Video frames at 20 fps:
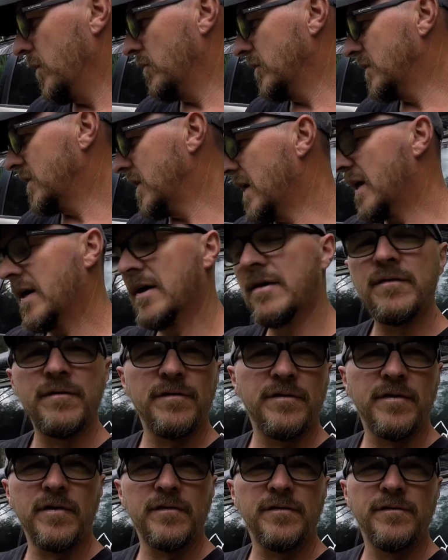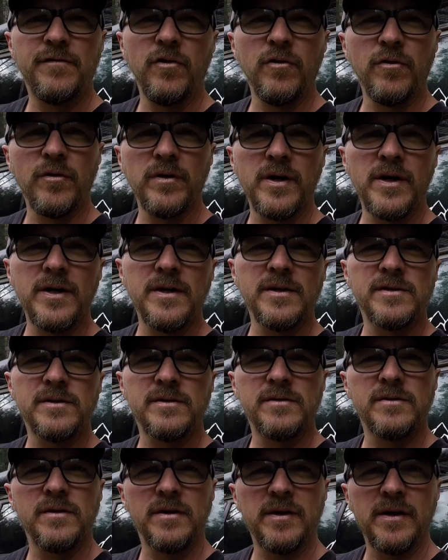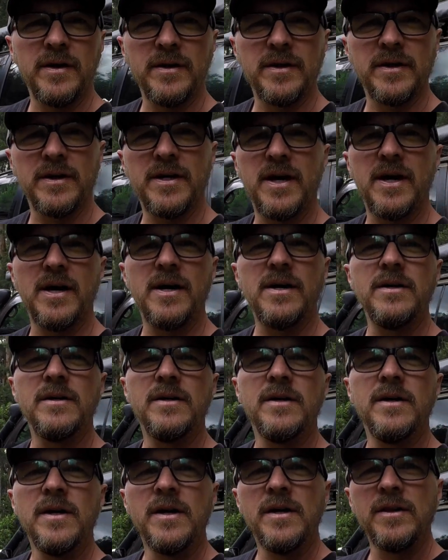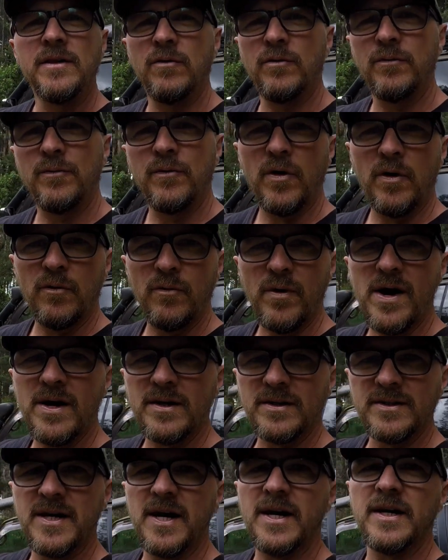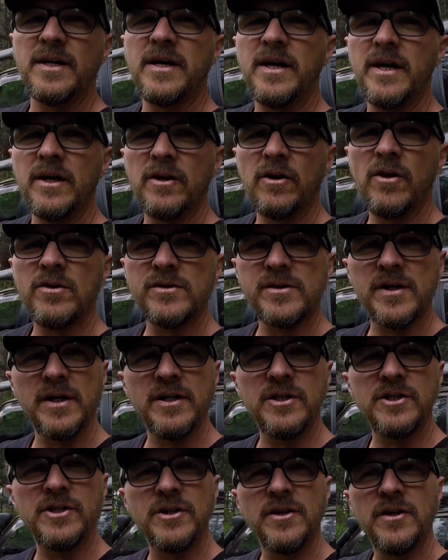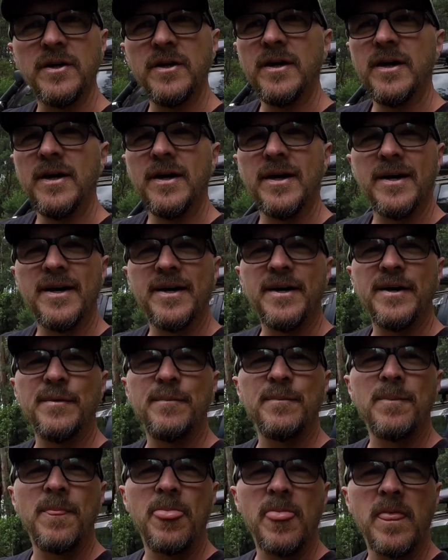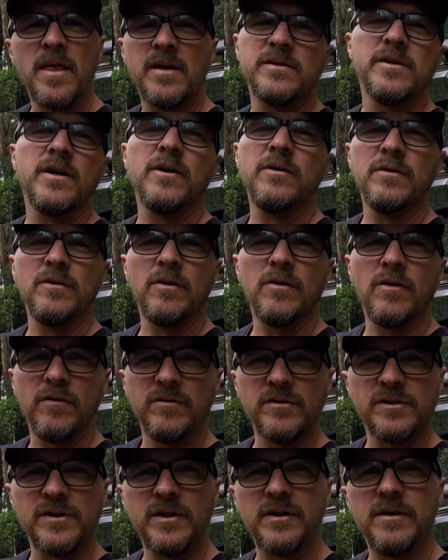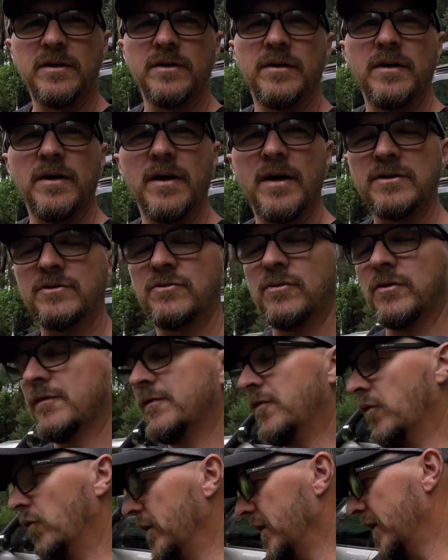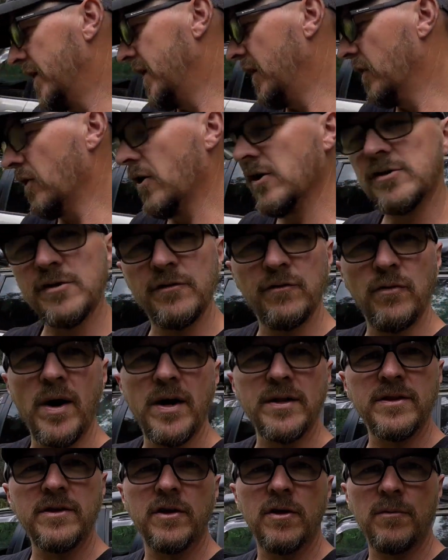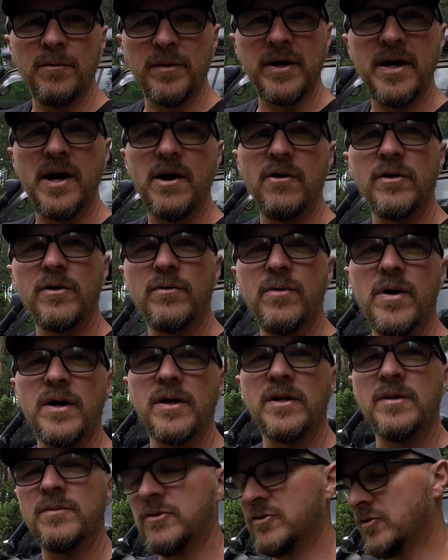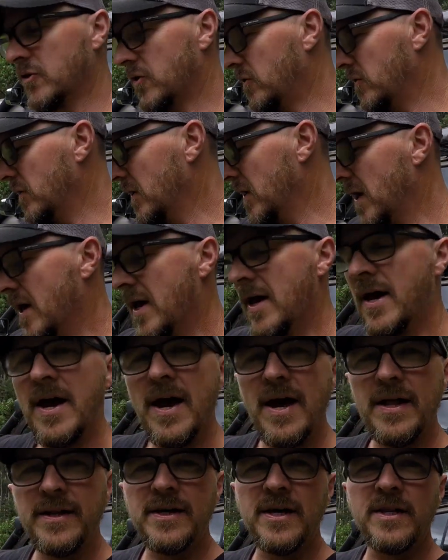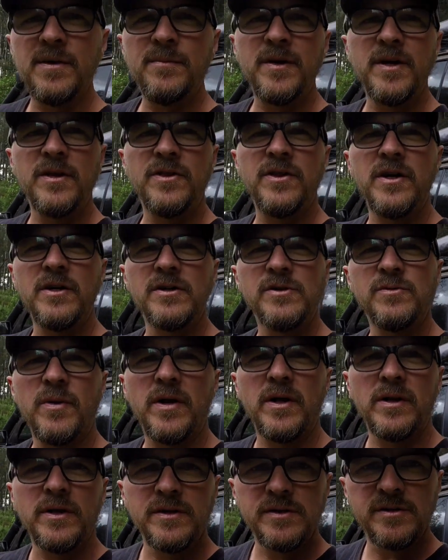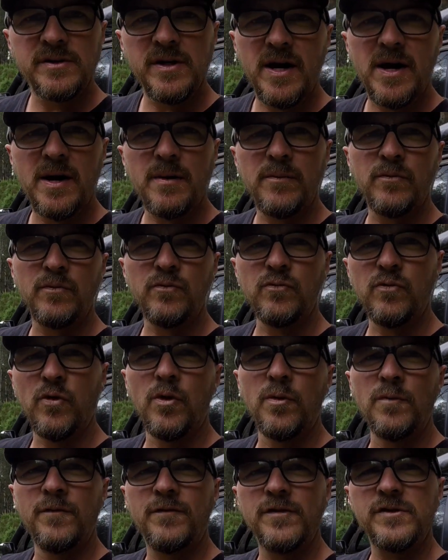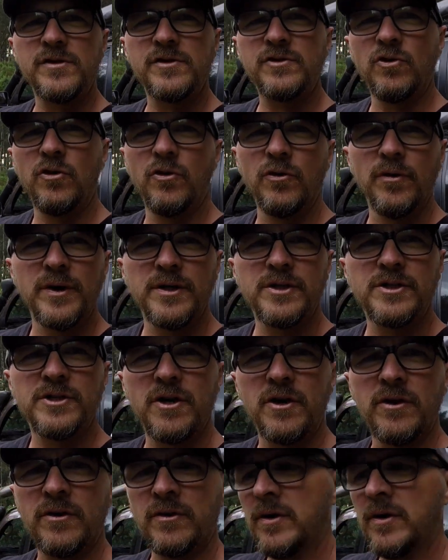to have 4 of these in the car, they're around 10 kilos each. So obviously extra 40 kilos of weight that I'll be carrying around in the patrol. And the other big thing as well is room for storage. So